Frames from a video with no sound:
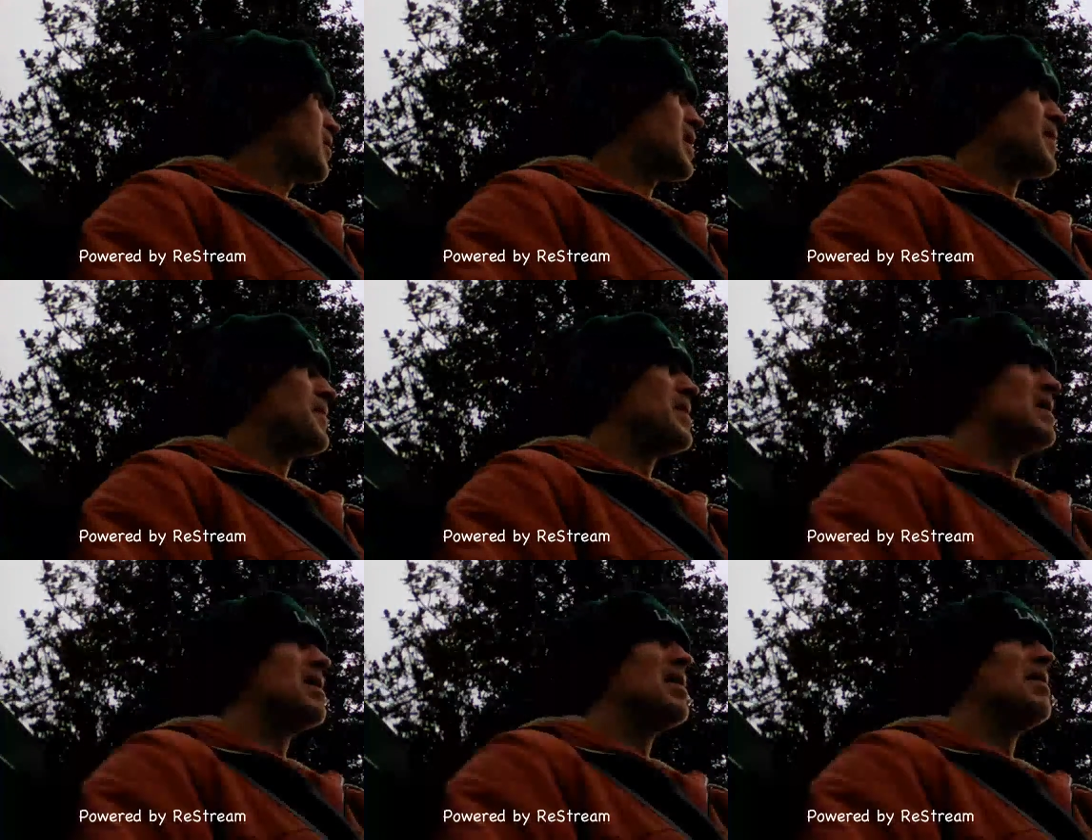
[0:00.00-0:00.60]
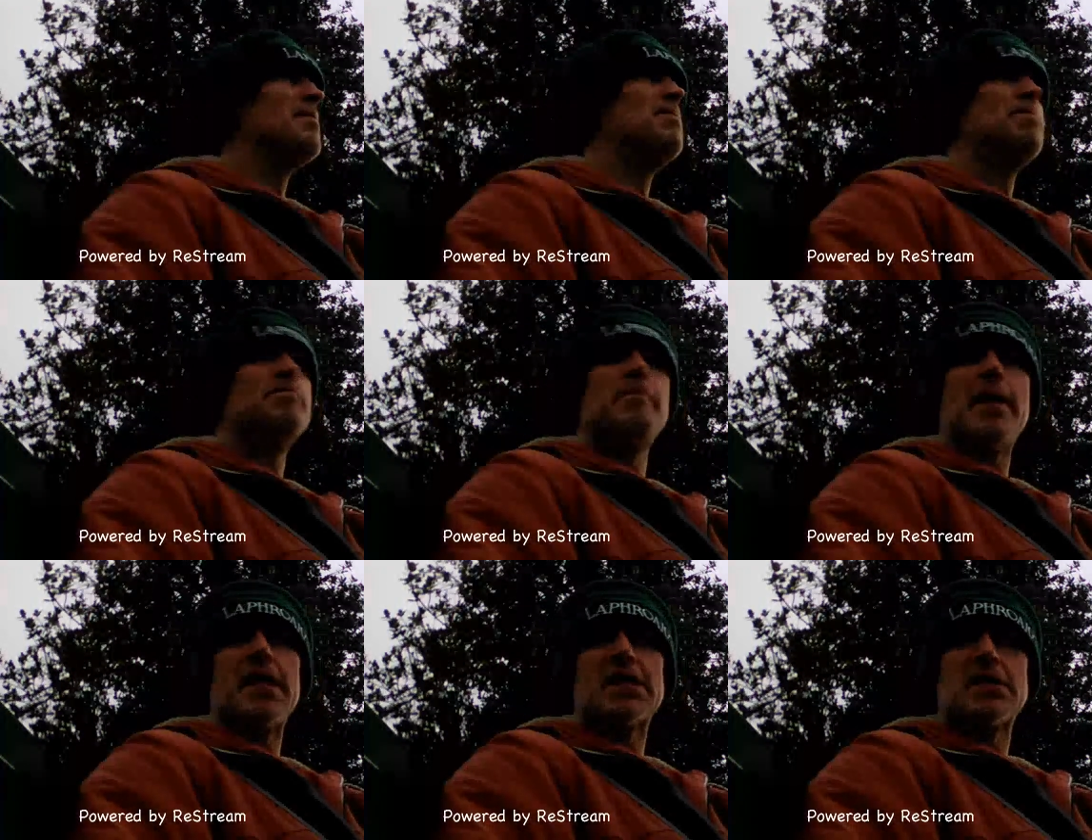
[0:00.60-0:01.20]
Get me
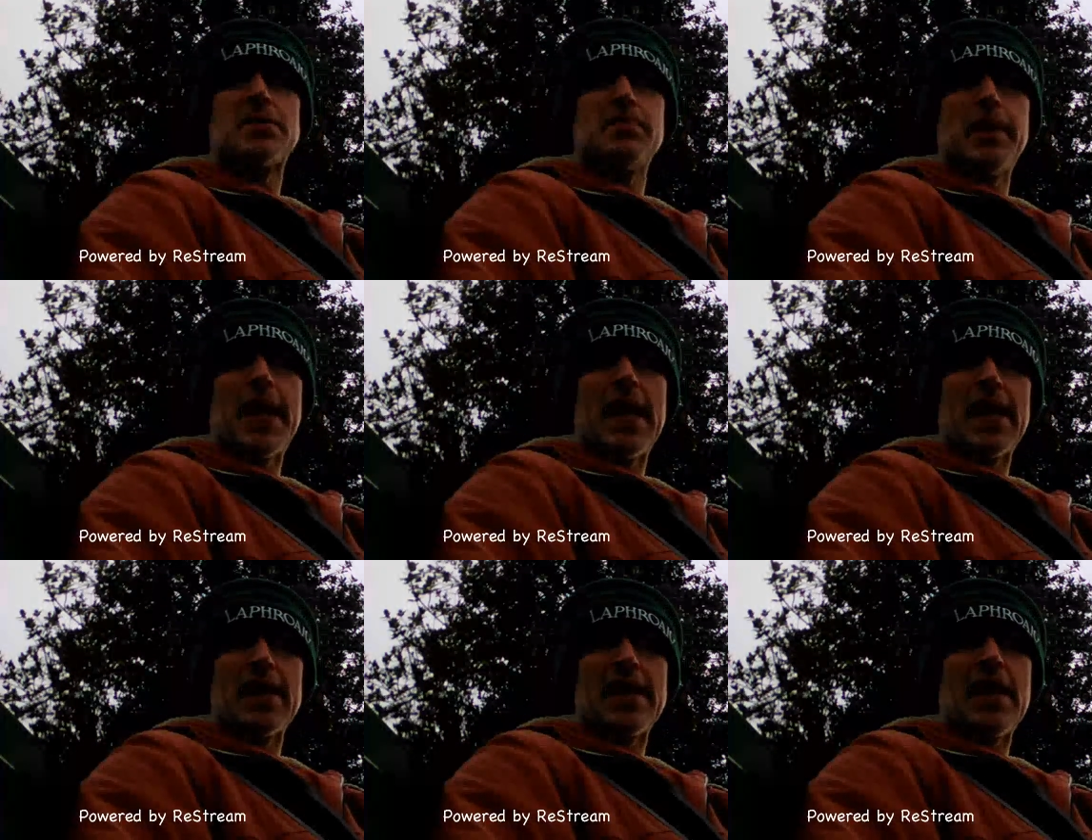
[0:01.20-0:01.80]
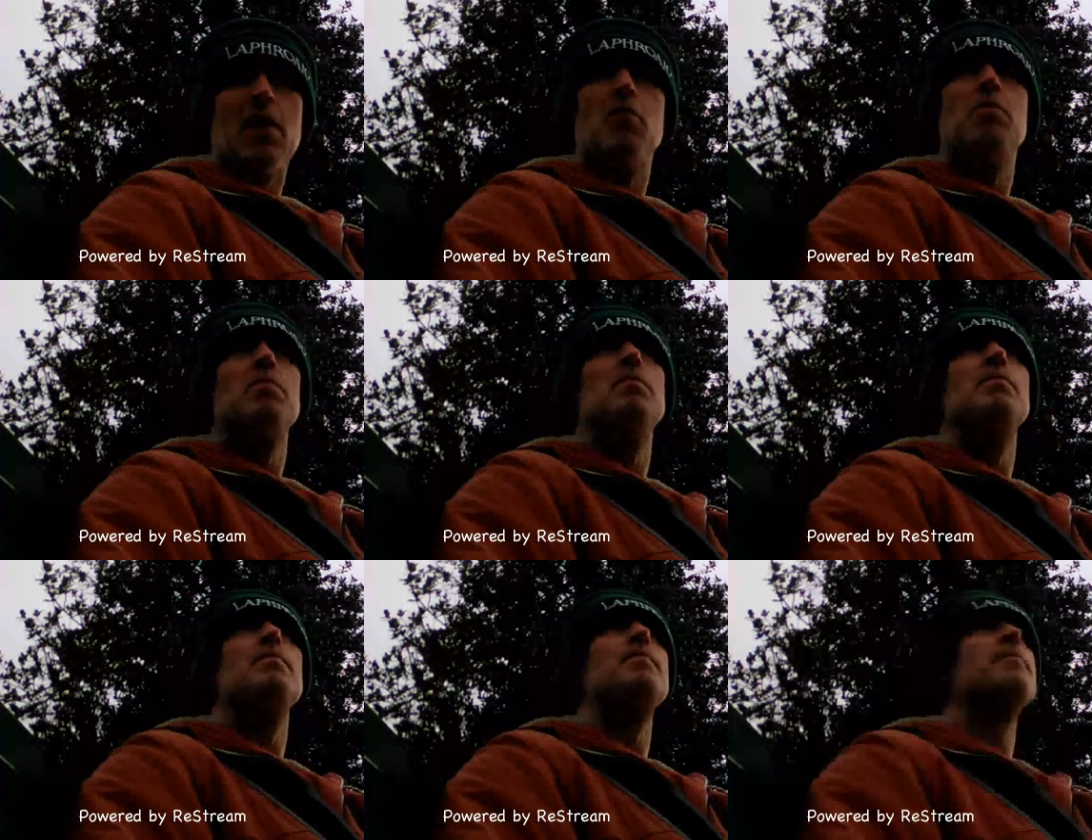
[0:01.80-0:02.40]
bags packed now,
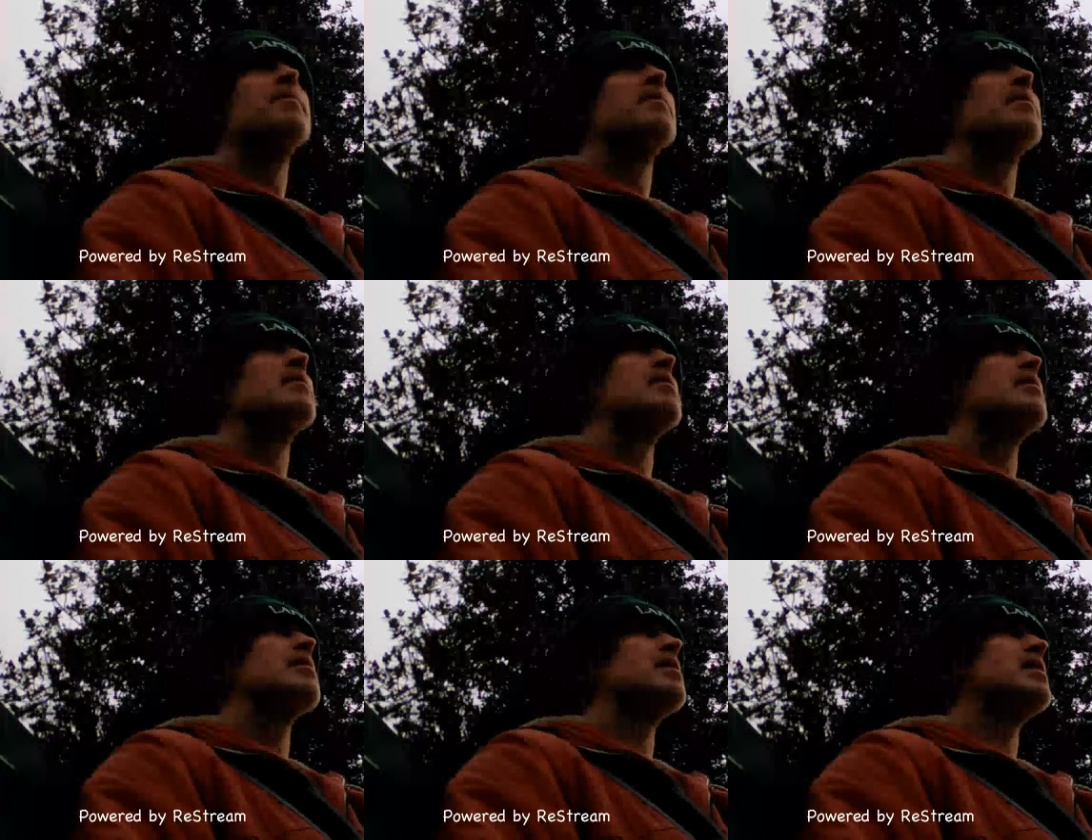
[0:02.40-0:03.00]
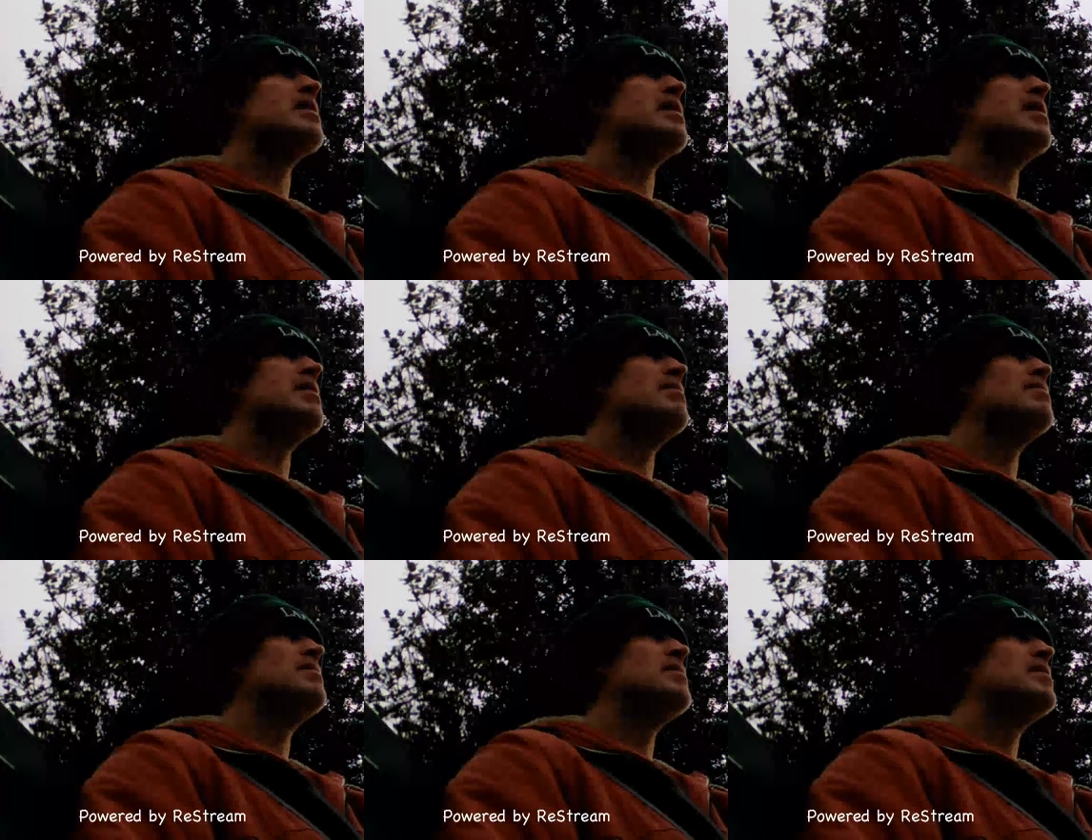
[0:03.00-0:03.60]

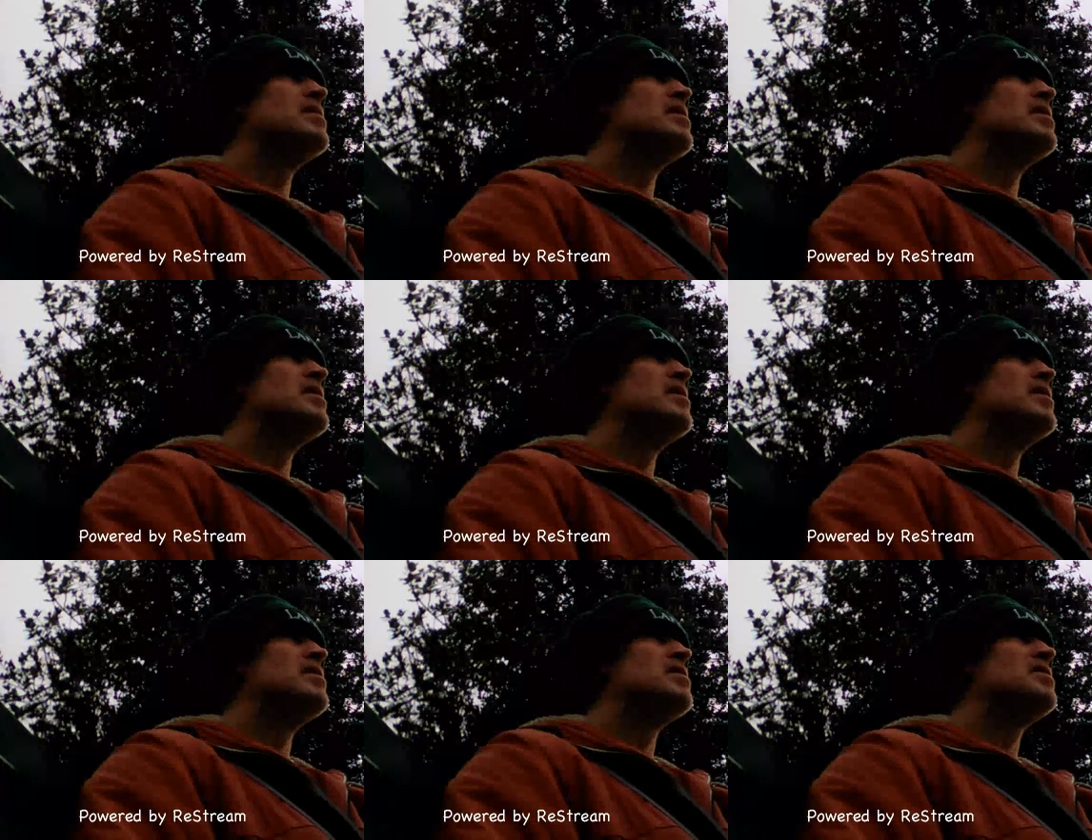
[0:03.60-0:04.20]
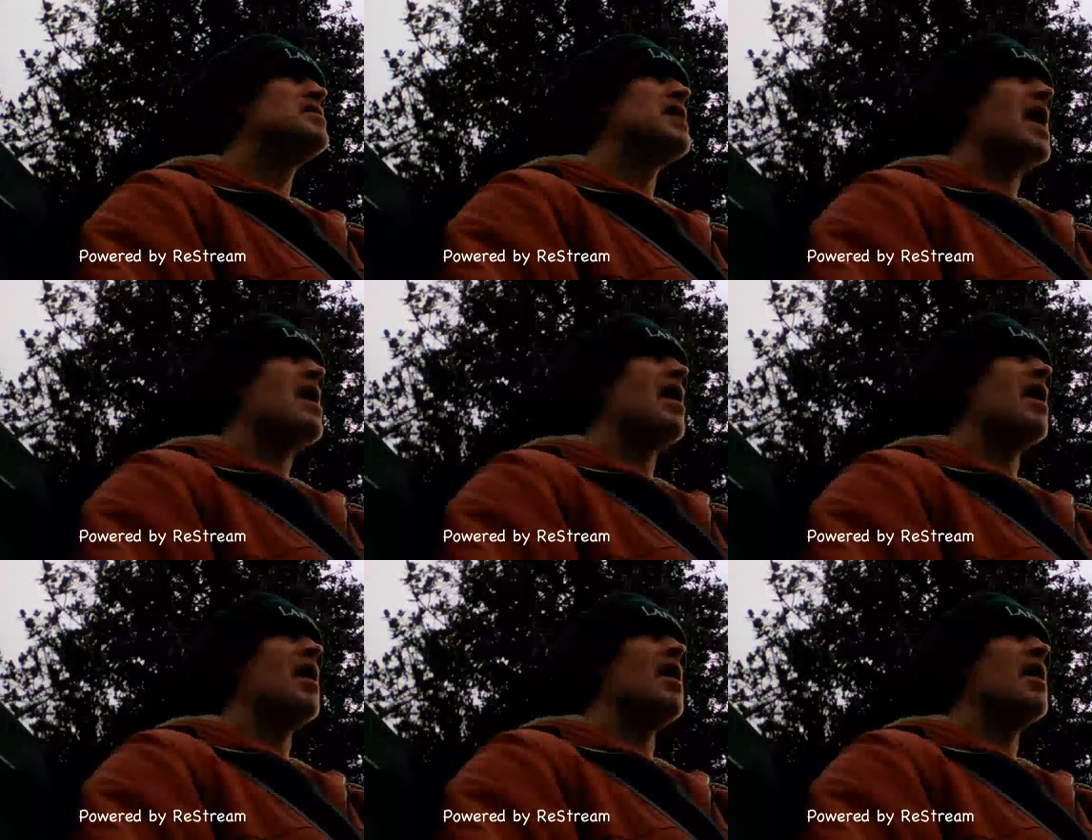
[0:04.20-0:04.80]
and
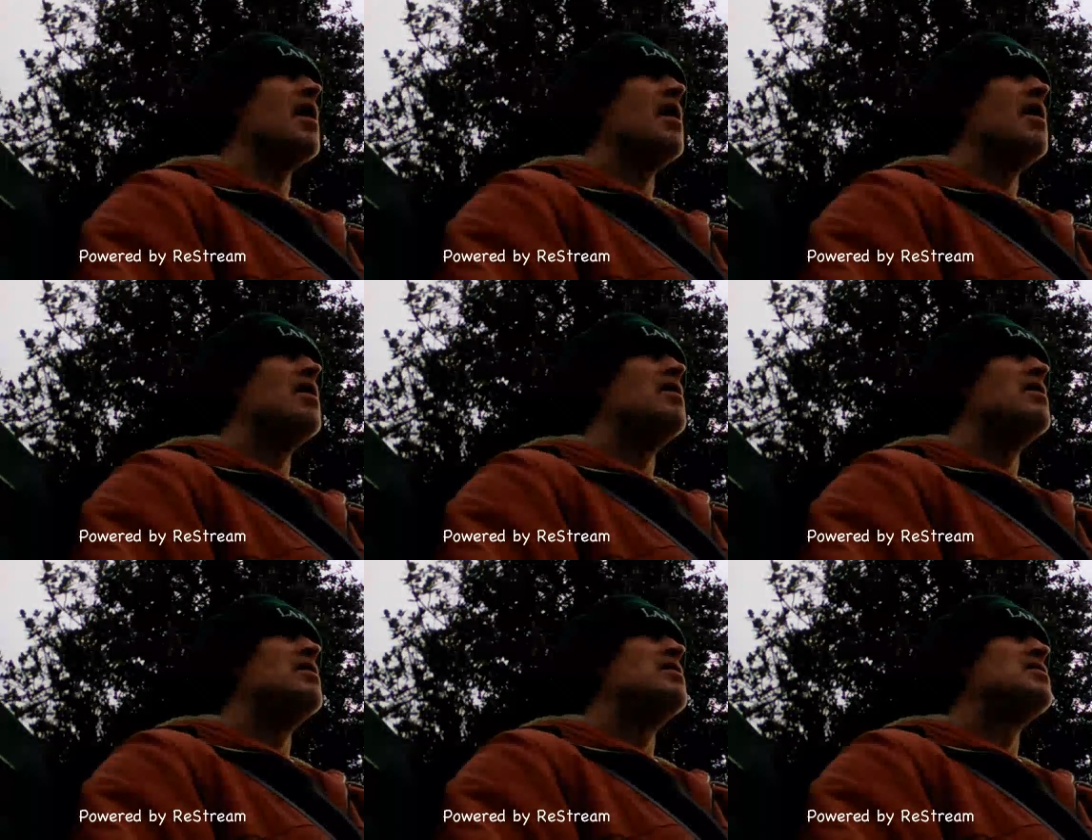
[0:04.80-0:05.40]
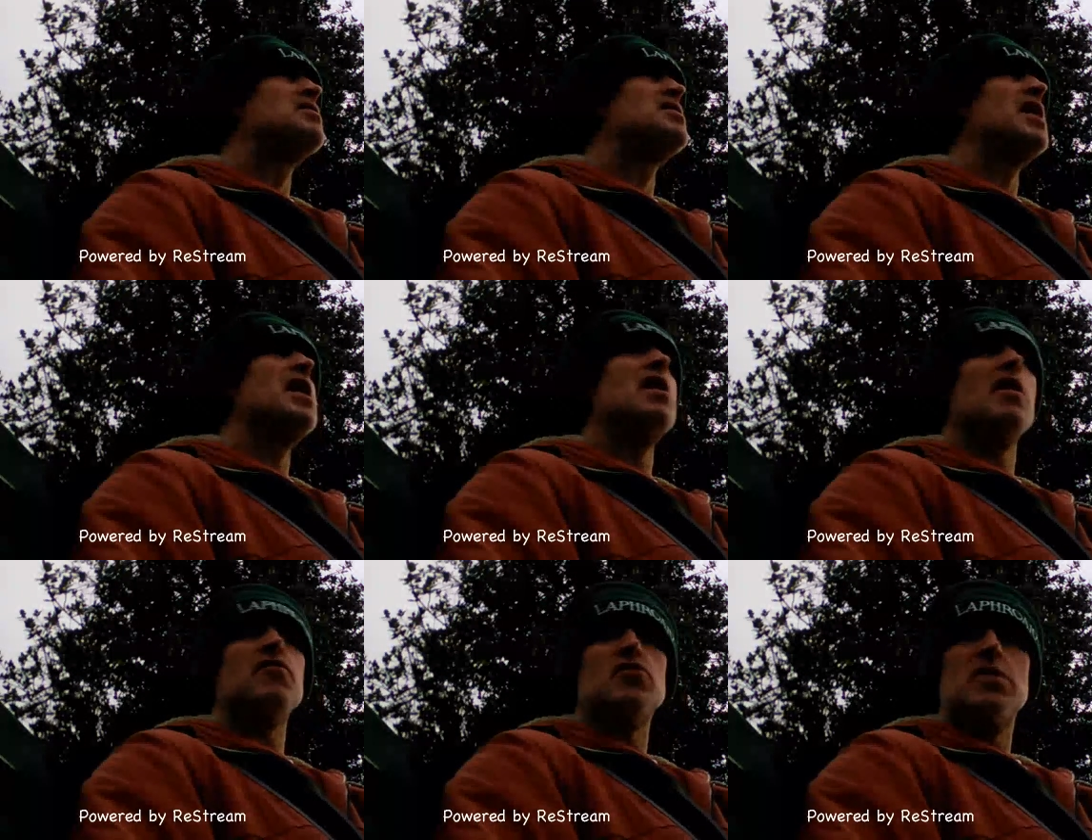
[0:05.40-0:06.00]
sail
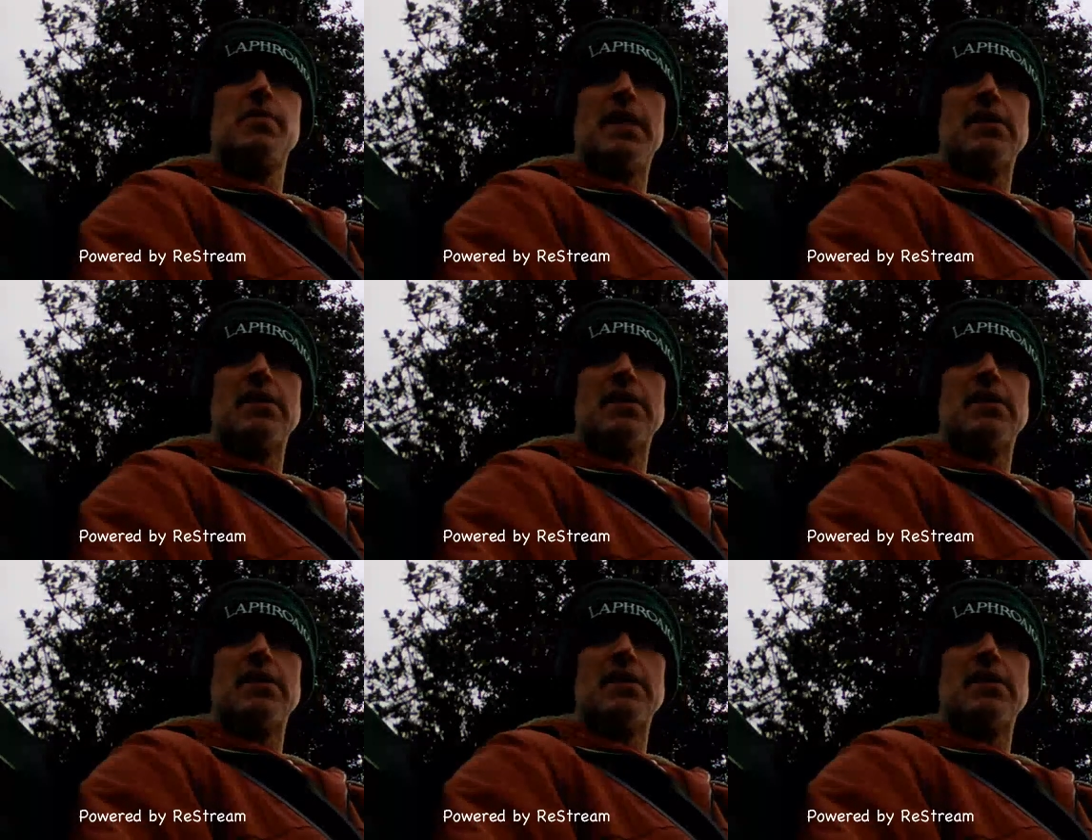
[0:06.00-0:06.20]
off to